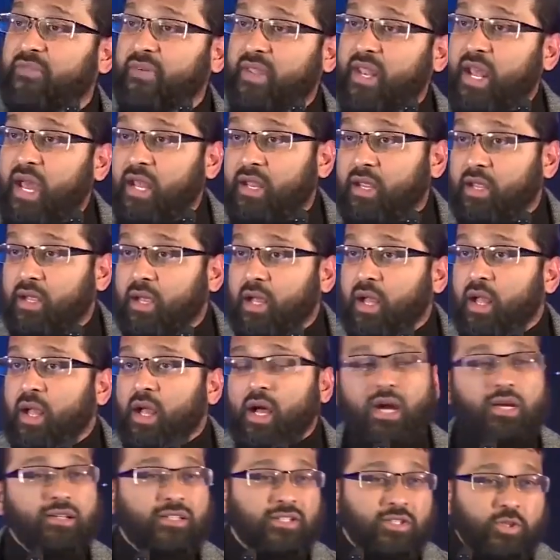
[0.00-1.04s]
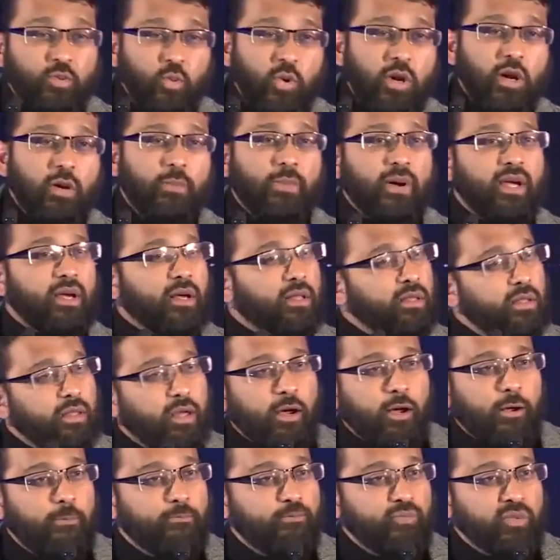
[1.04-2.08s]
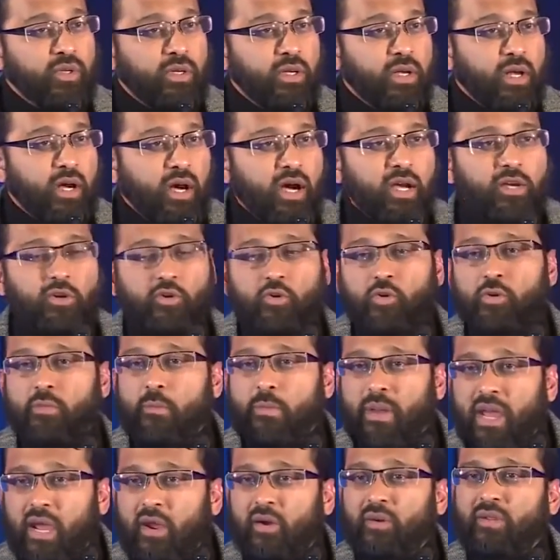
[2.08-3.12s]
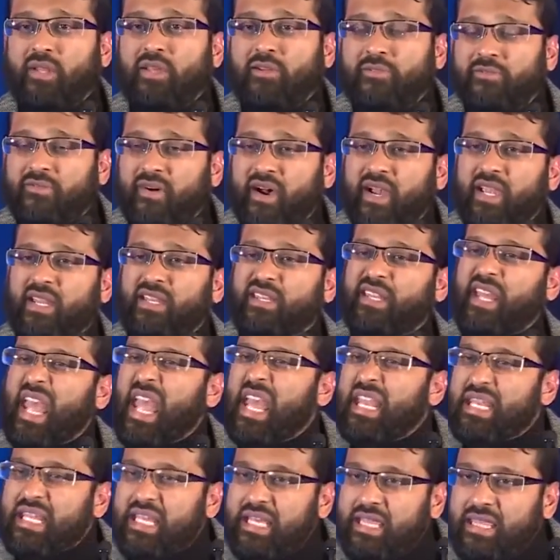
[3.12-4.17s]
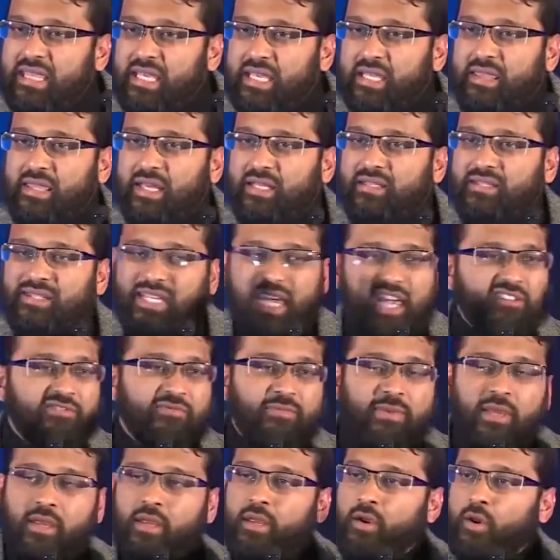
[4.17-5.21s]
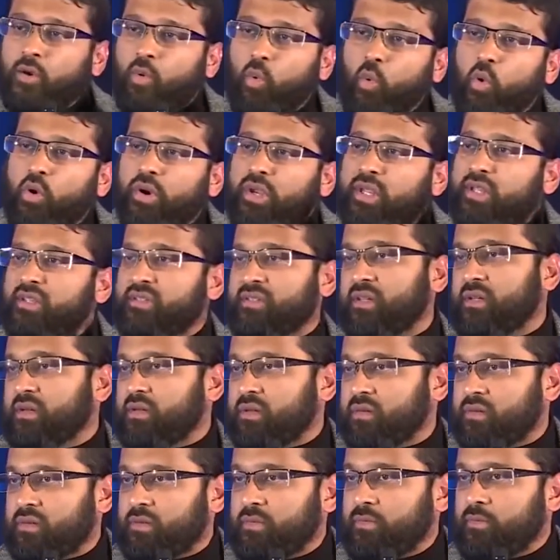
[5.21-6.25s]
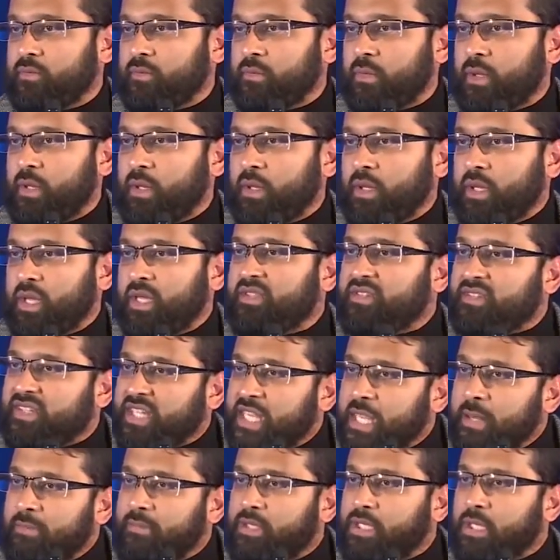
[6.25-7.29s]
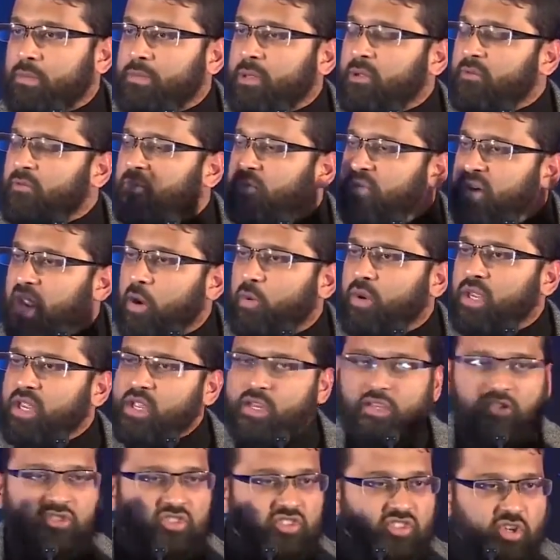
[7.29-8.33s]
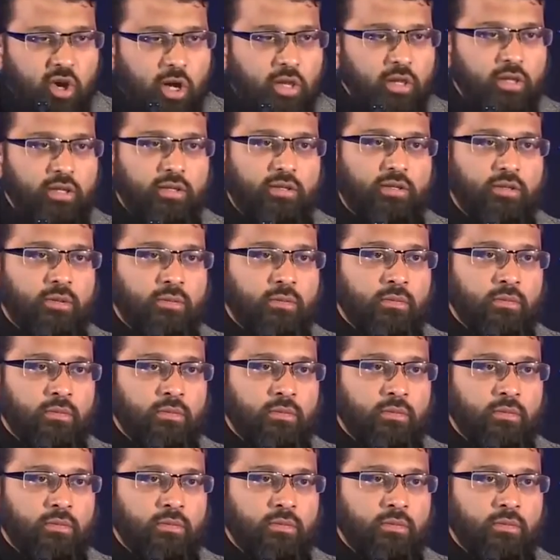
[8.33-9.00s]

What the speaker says: a fanatic. I swear by Allah, I could barely find anything that gave me warning signals. It seemed to be very solid,